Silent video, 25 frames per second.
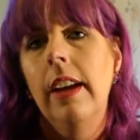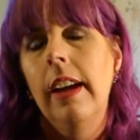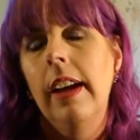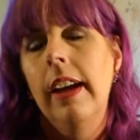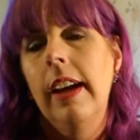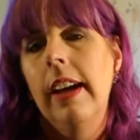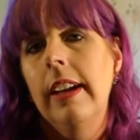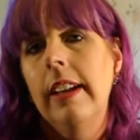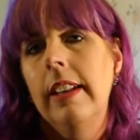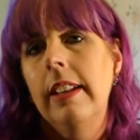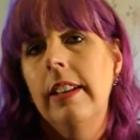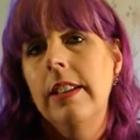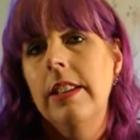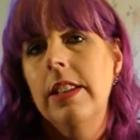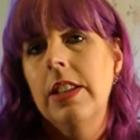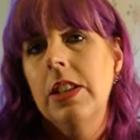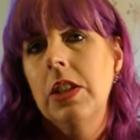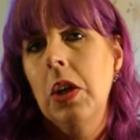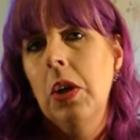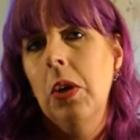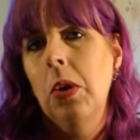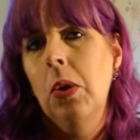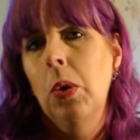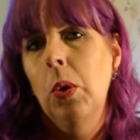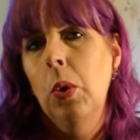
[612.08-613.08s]
And
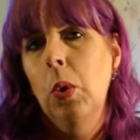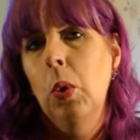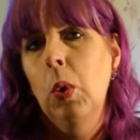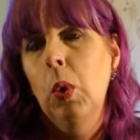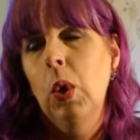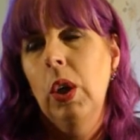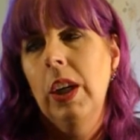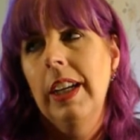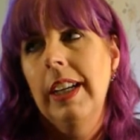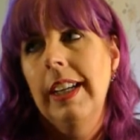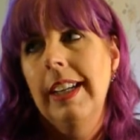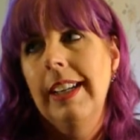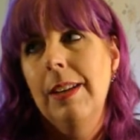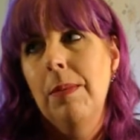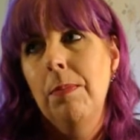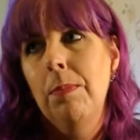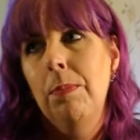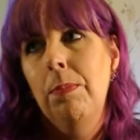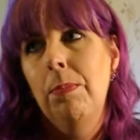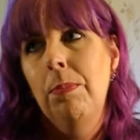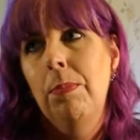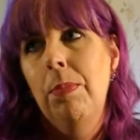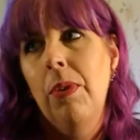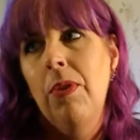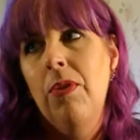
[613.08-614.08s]
so
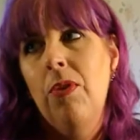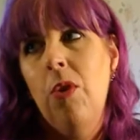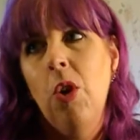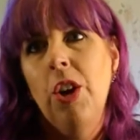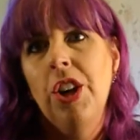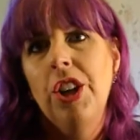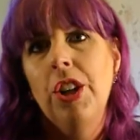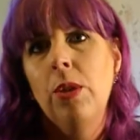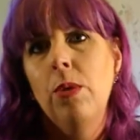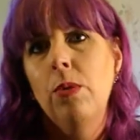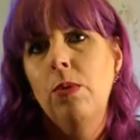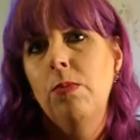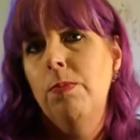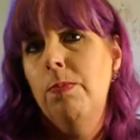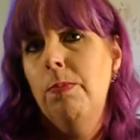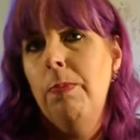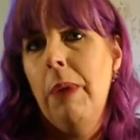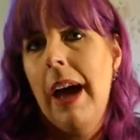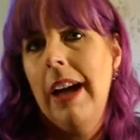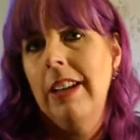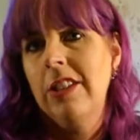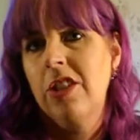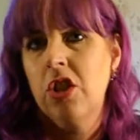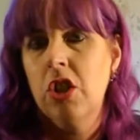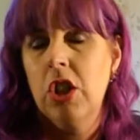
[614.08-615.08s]
before you
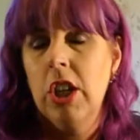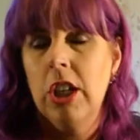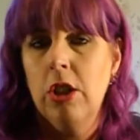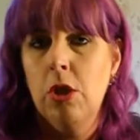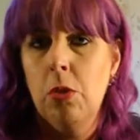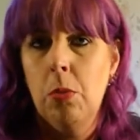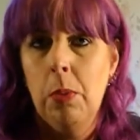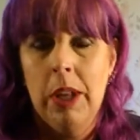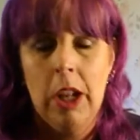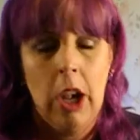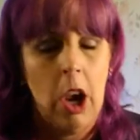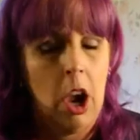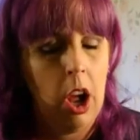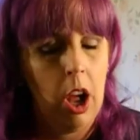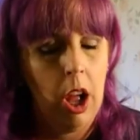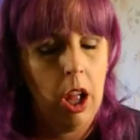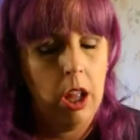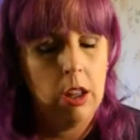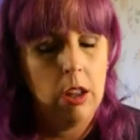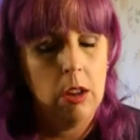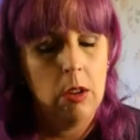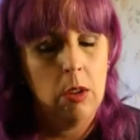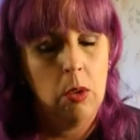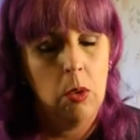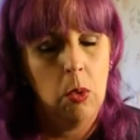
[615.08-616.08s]
pass judgment
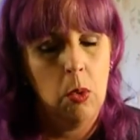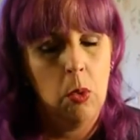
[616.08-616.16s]
on